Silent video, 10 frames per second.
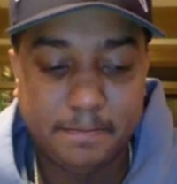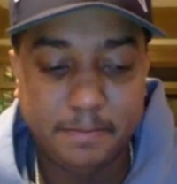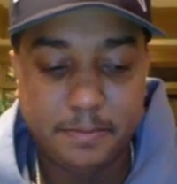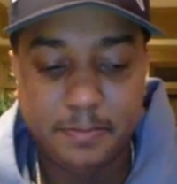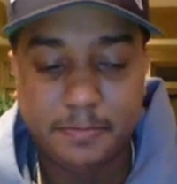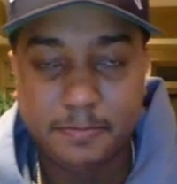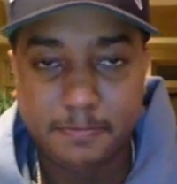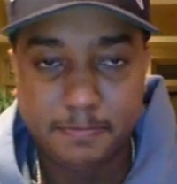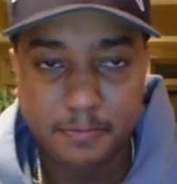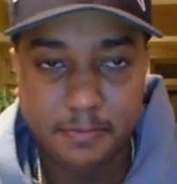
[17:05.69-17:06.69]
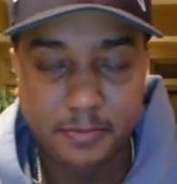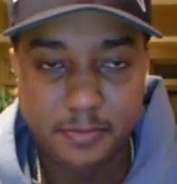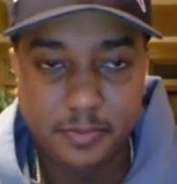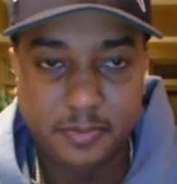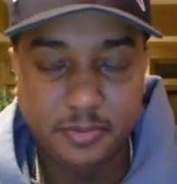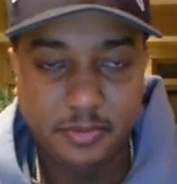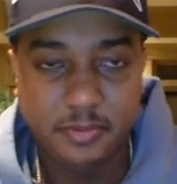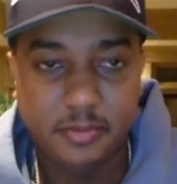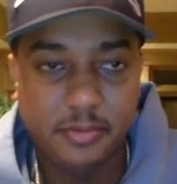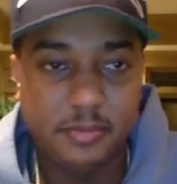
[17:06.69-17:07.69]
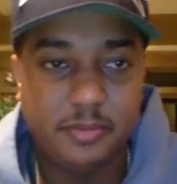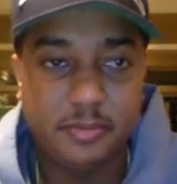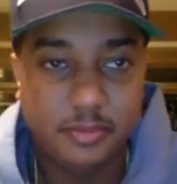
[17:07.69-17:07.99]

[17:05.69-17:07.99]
The person shown says nothing.